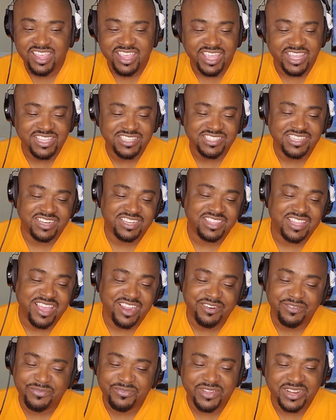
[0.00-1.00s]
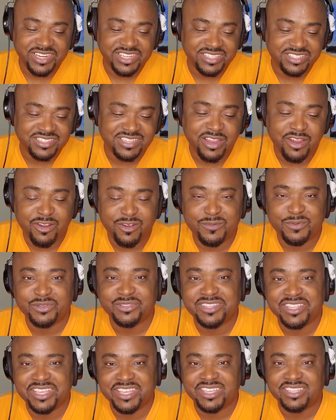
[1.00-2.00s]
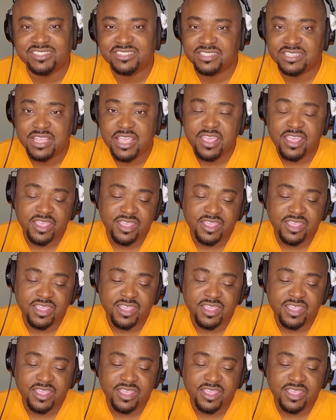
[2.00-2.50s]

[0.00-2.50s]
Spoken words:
And he said a lot of funny, terrible things.